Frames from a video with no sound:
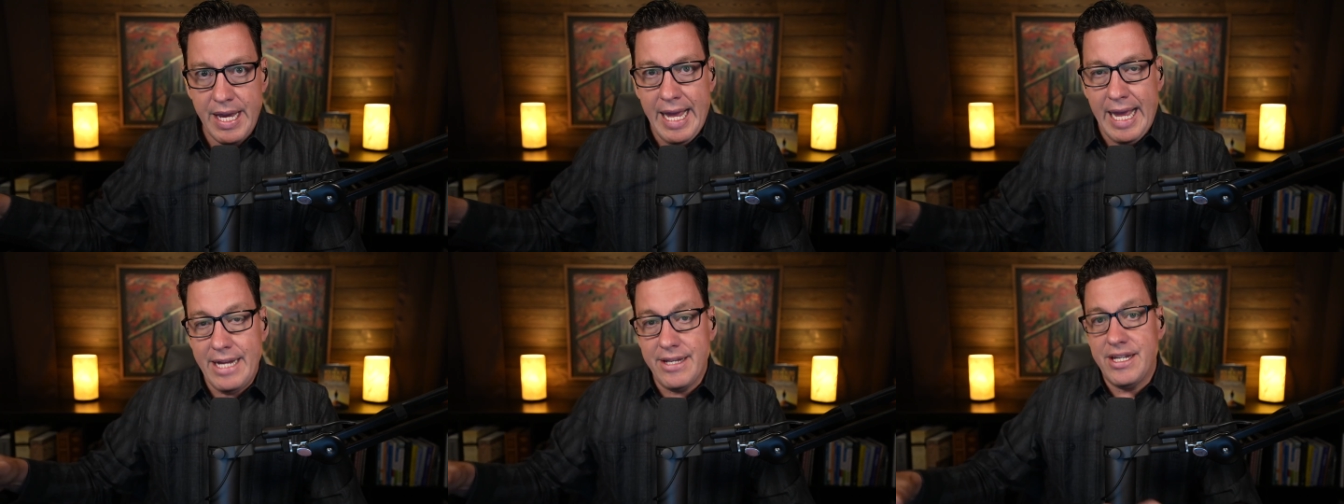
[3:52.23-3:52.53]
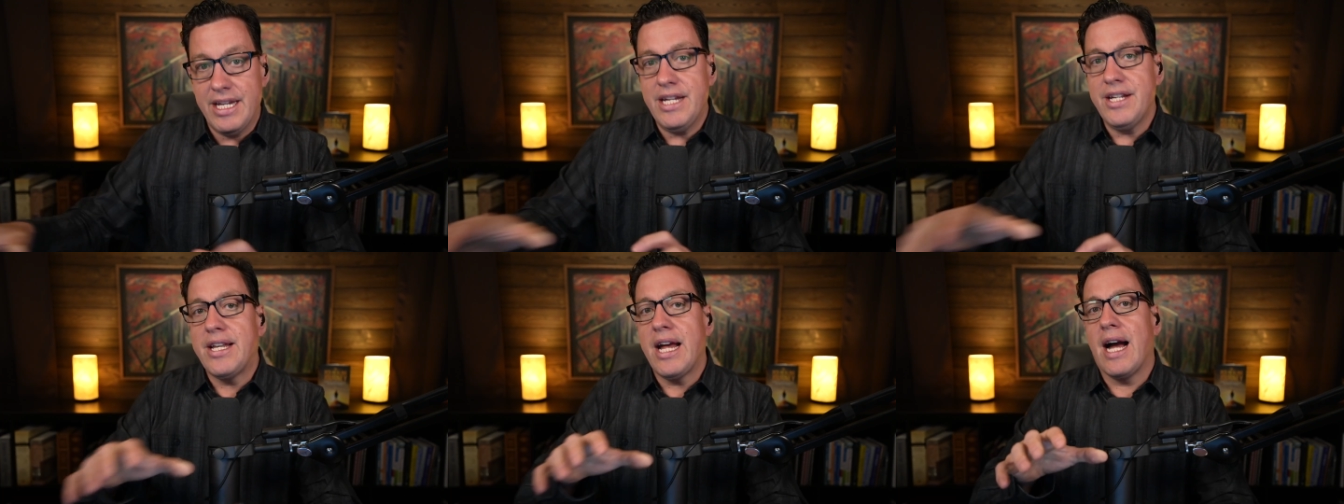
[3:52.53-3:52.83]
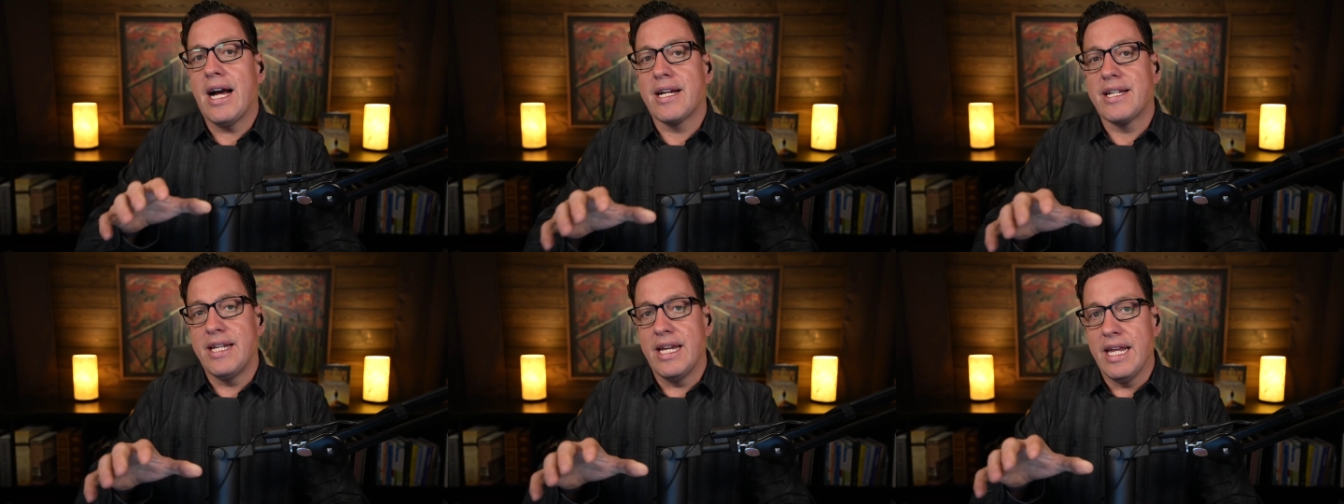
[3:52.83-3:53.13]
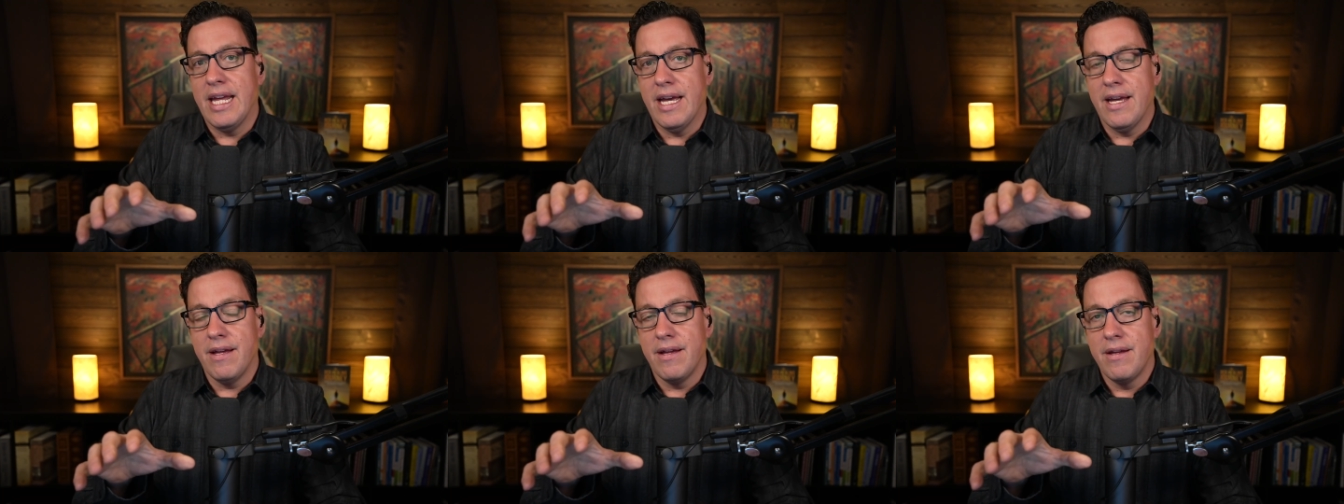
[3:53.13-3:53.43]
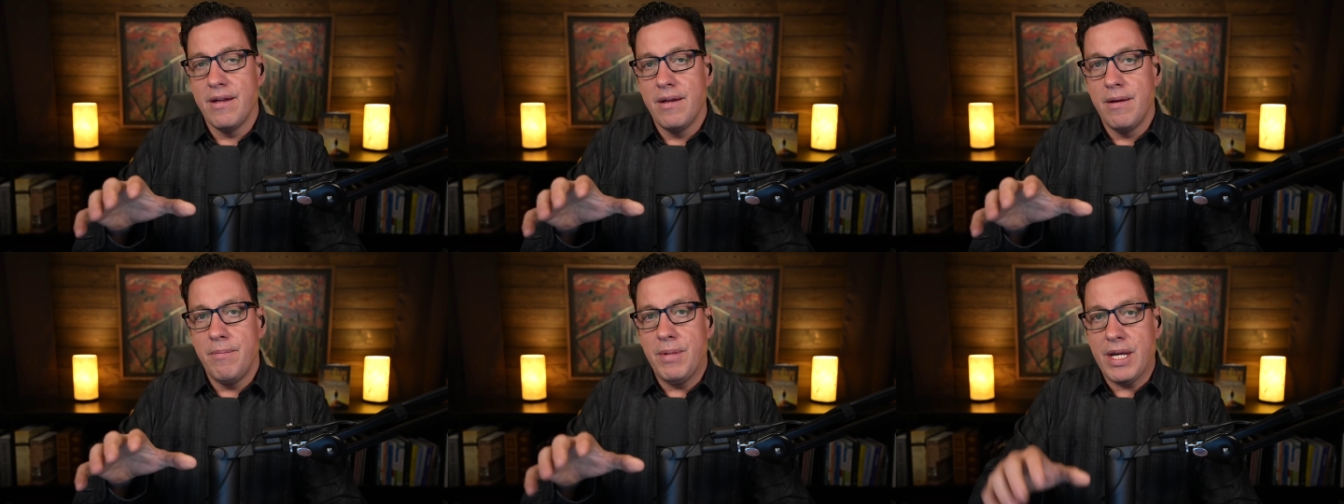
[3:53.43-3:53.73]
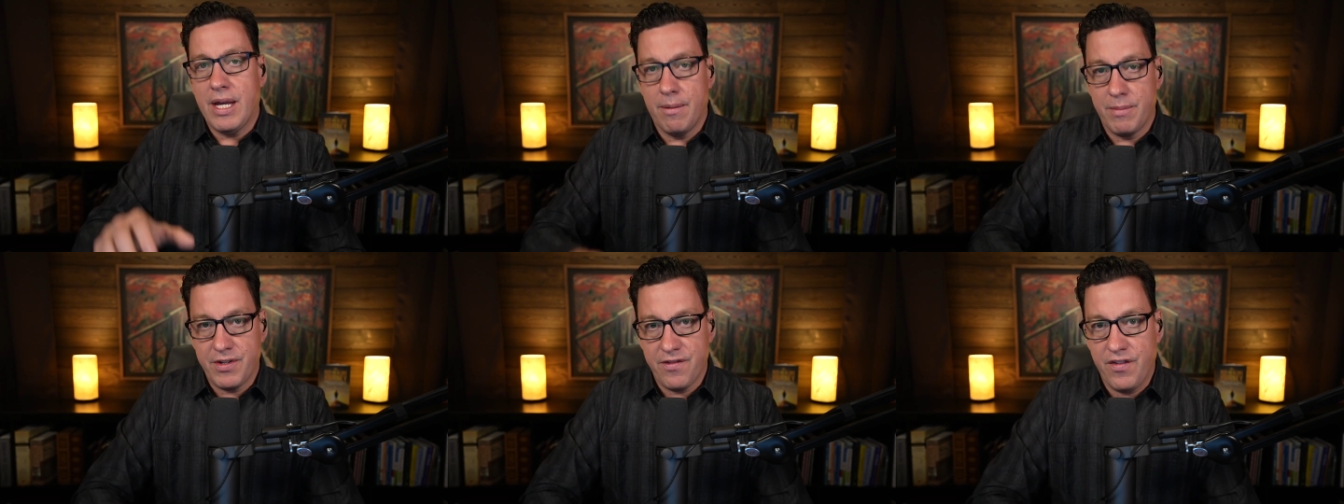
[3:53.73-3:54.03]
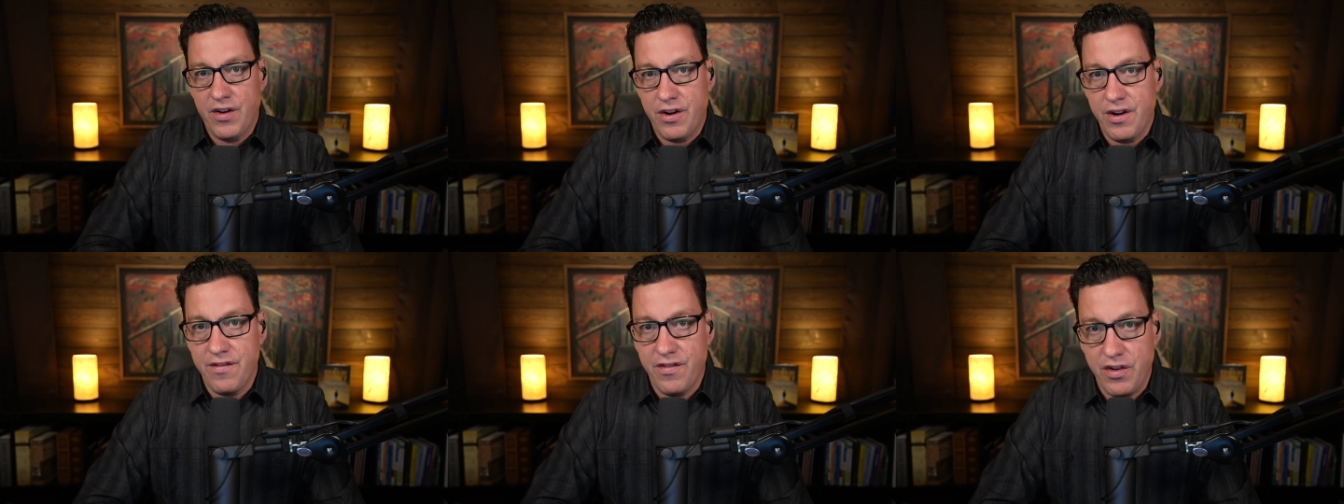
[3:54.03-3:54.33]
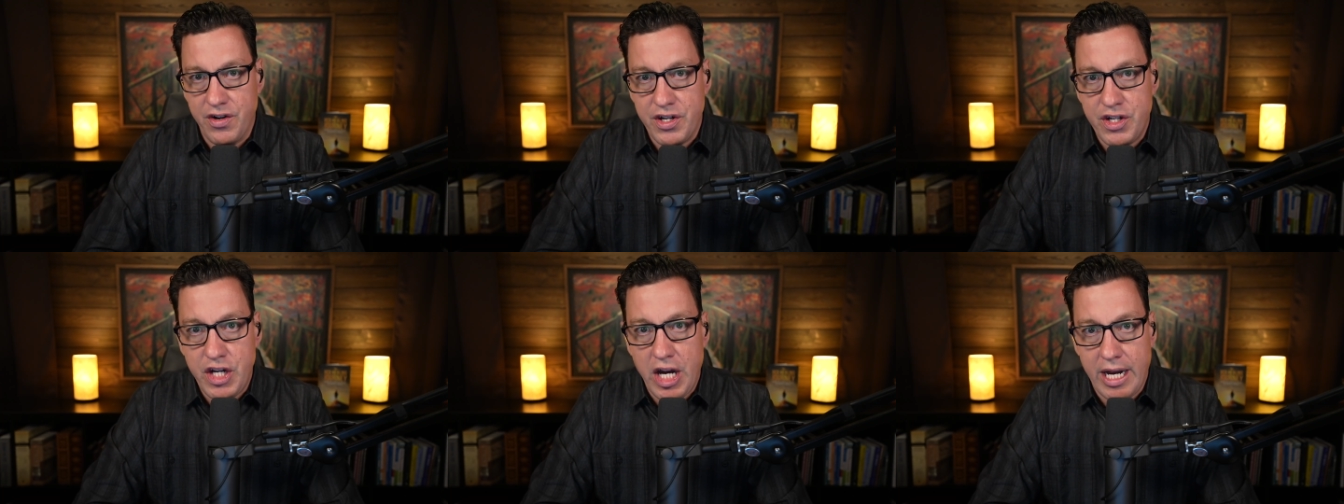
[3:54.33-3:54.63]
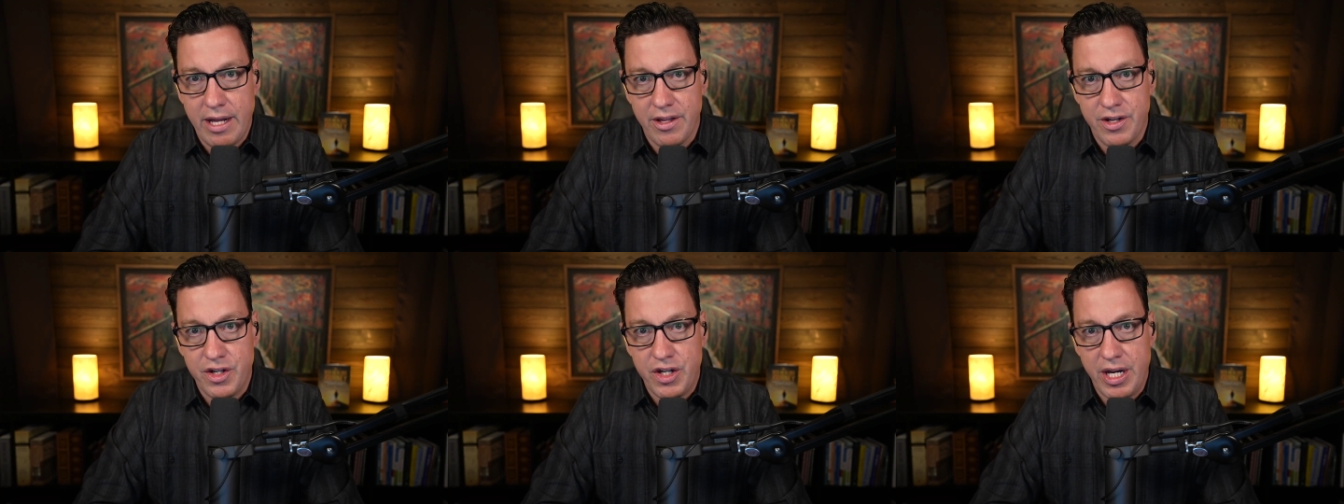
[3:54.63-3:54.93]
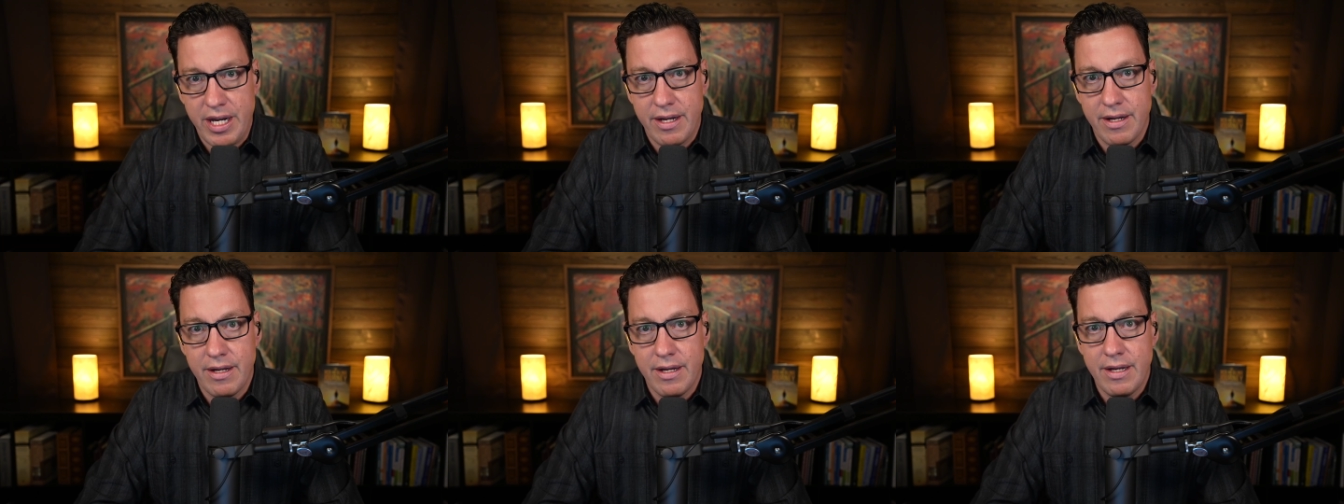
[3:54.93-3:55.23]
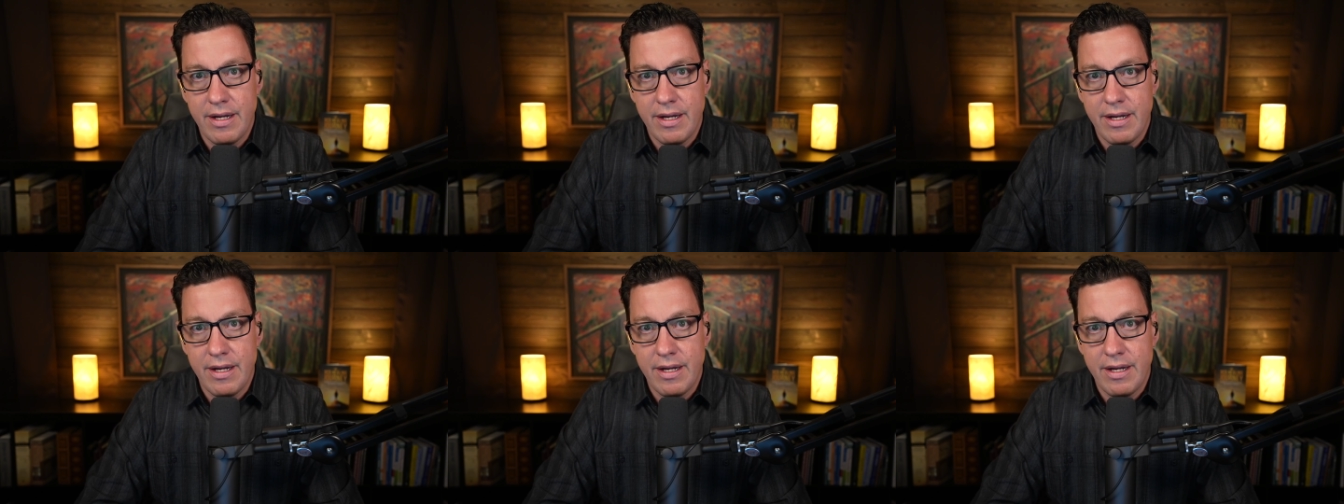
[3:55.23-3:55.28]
and detoxing it becomes very, very challenging.